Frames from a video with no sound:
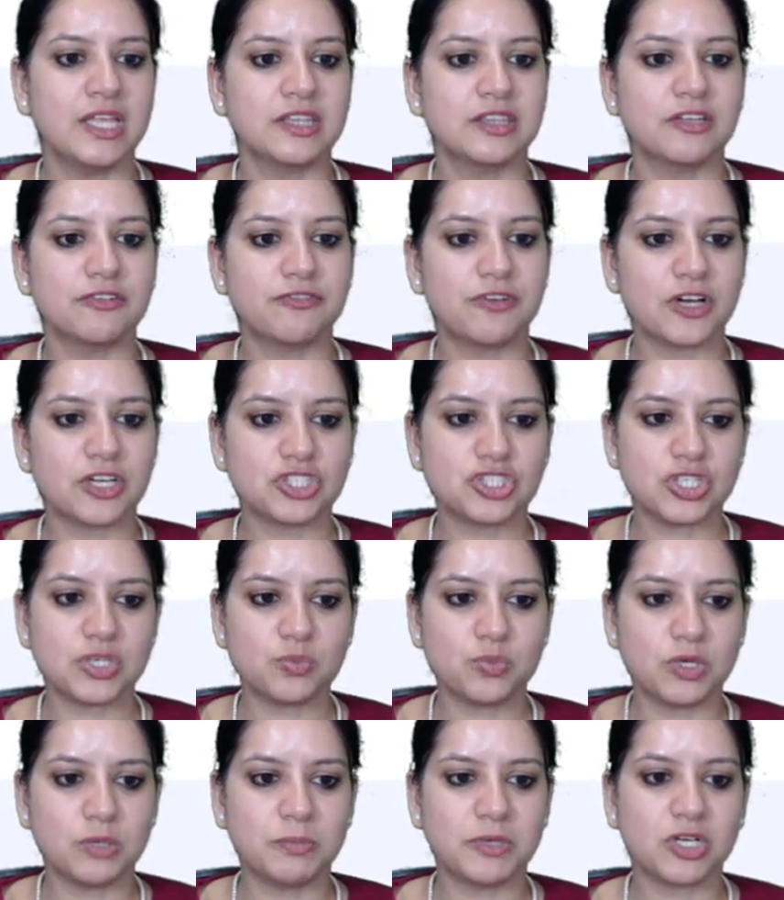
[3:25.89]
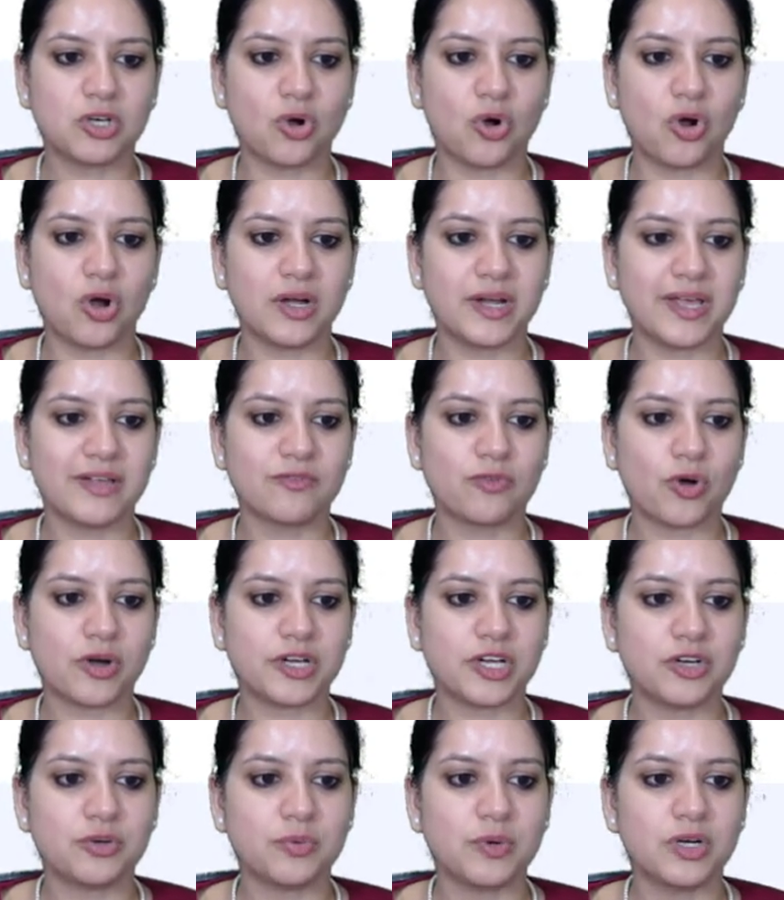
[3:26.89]
the function will be called, and
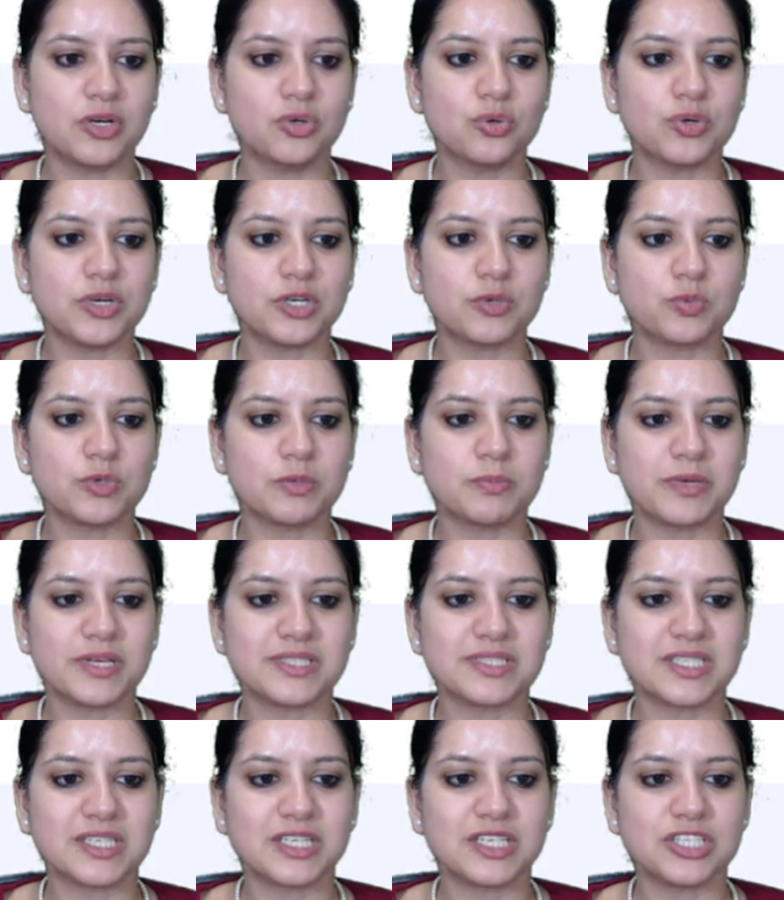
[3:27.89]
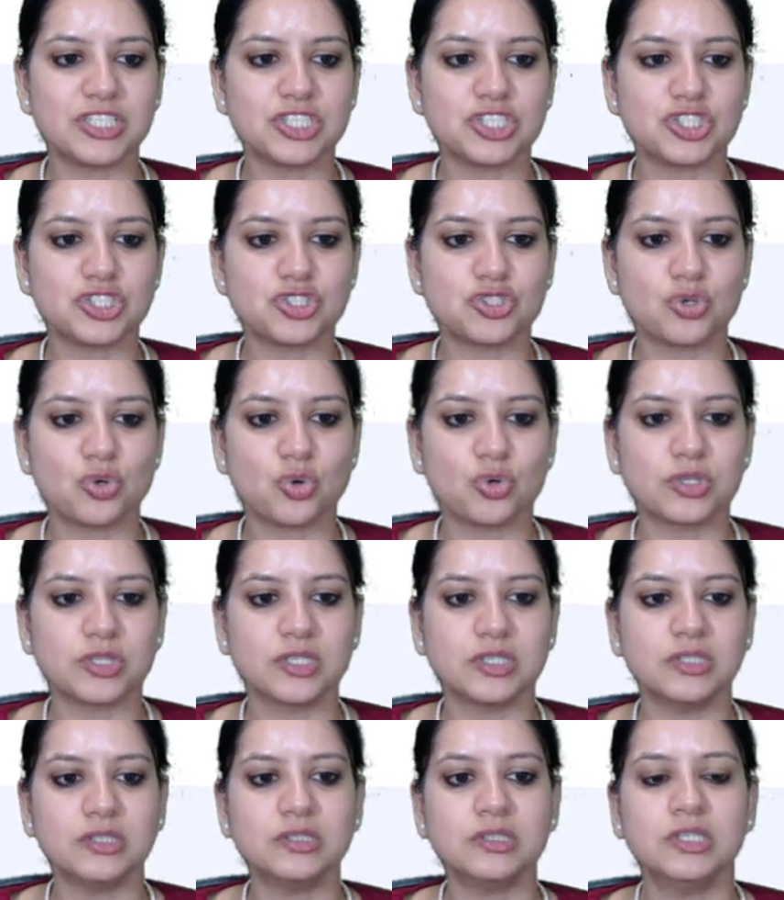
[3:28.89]
what it will do, it will basically show
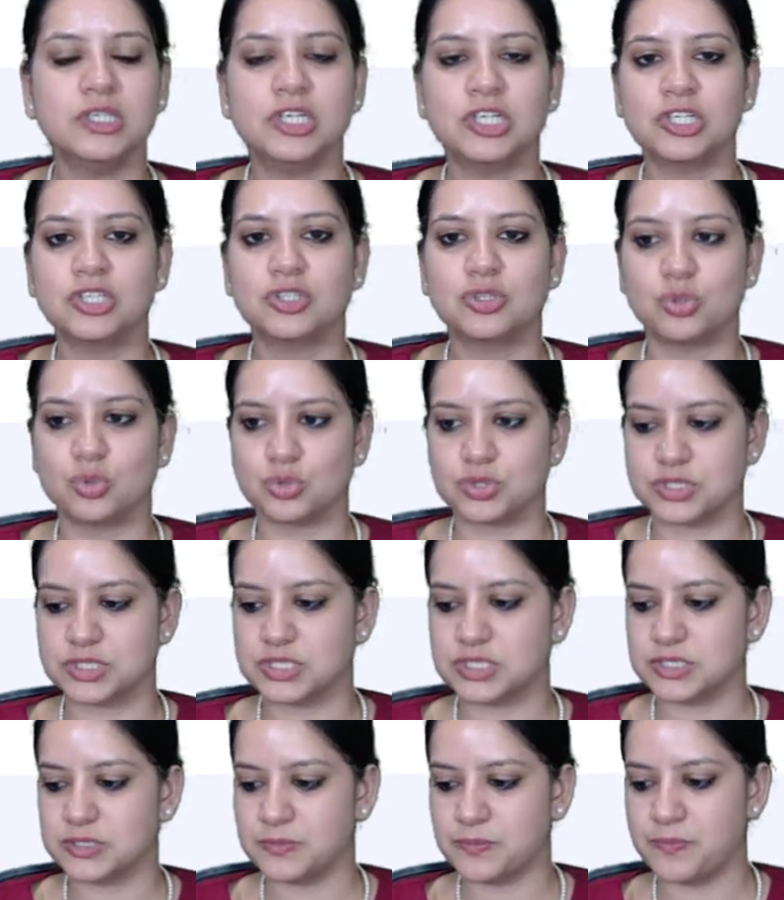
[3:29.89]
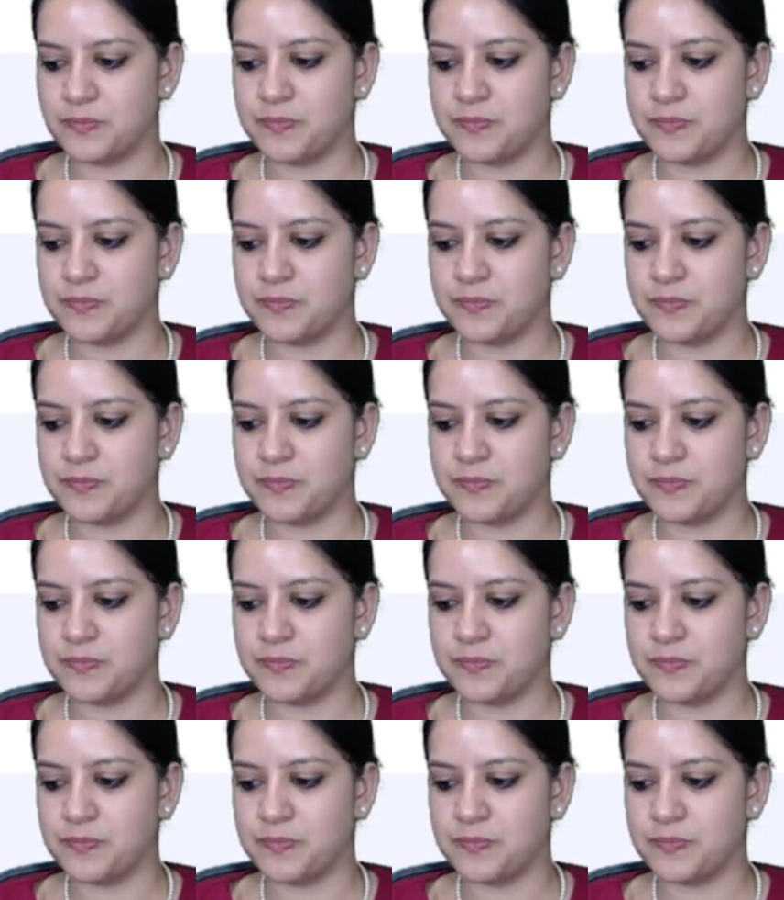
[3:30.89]
the toast.